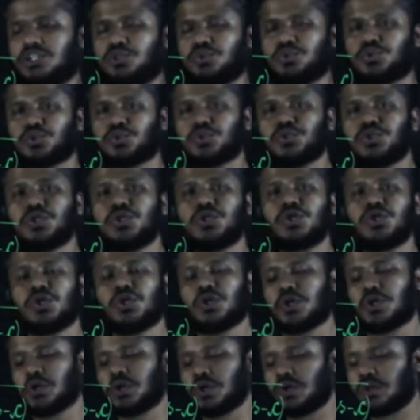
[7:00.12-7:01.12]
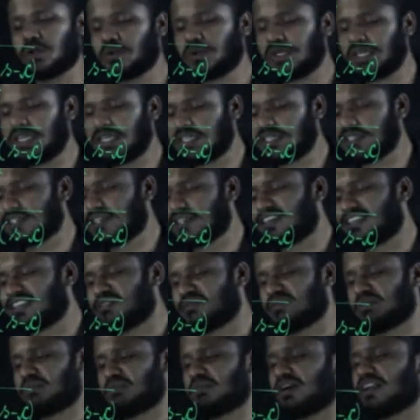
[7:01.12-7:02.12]
should always
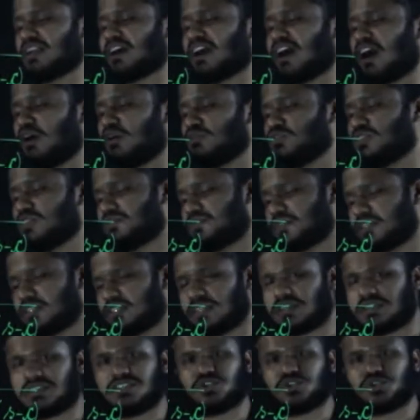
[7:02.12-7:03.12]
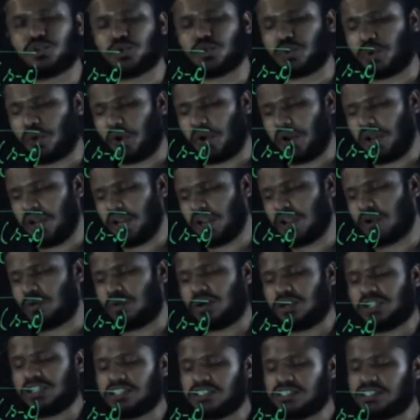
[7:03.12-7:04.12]
remember how the figure is drawn. What
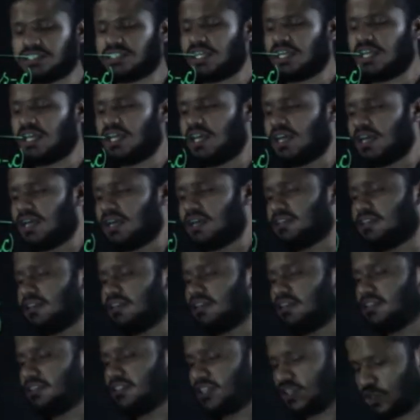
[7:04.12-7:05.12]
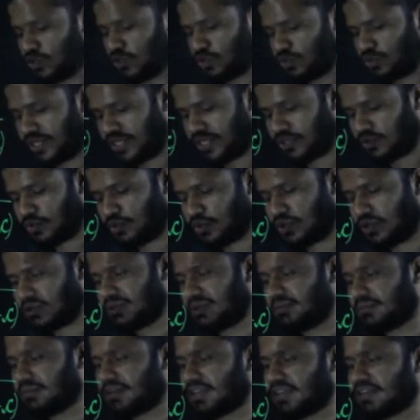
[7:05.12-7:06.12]
is the easiest way to
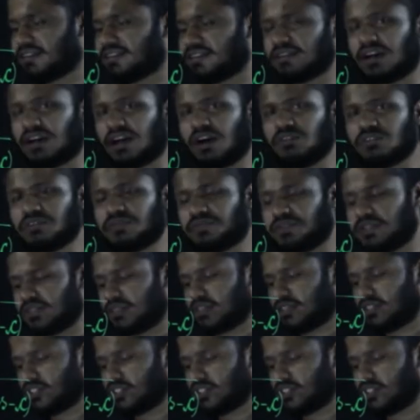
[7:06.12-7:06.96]
remember how the figure is